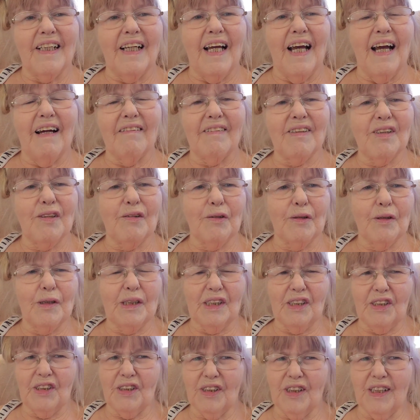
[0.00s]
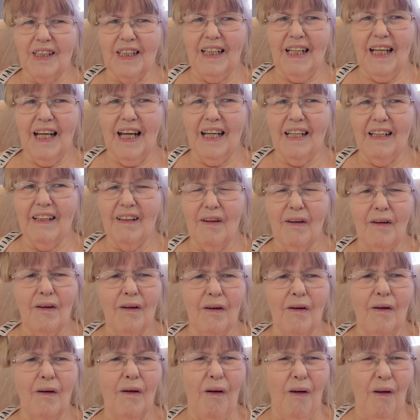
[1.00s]
haven't traditionally had
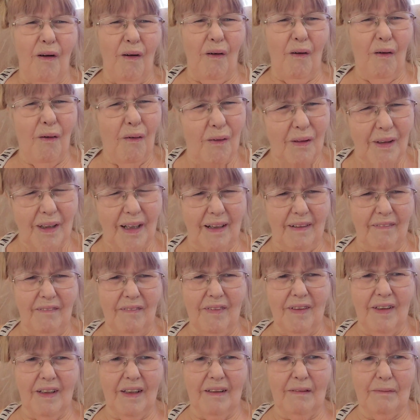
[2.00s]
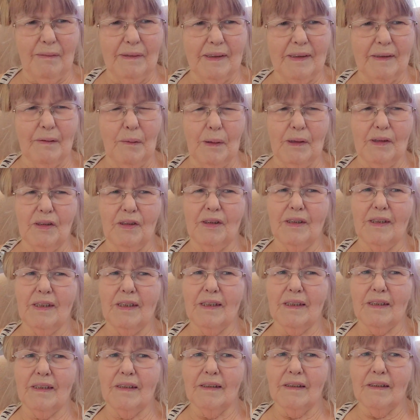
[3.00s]
a whole lot of luck with
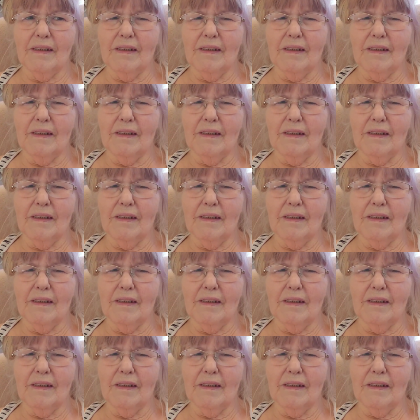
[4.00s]
squashes.